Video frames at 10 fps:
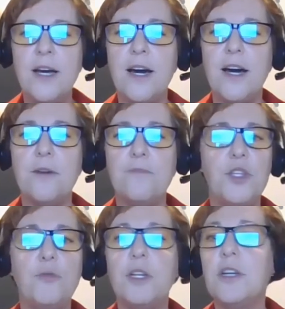Um,
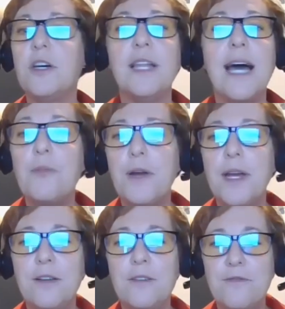you can
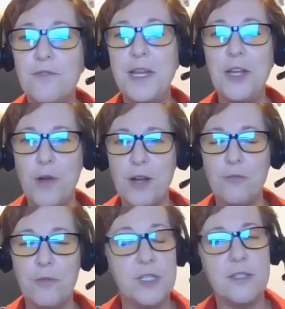collaborate from
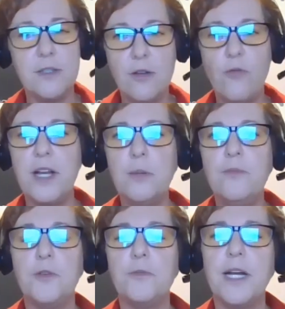anywhere, which is quite
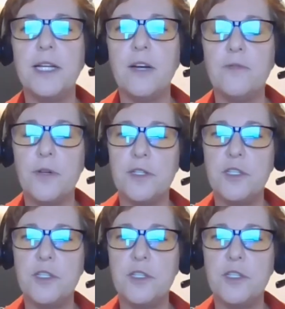helpful right now for us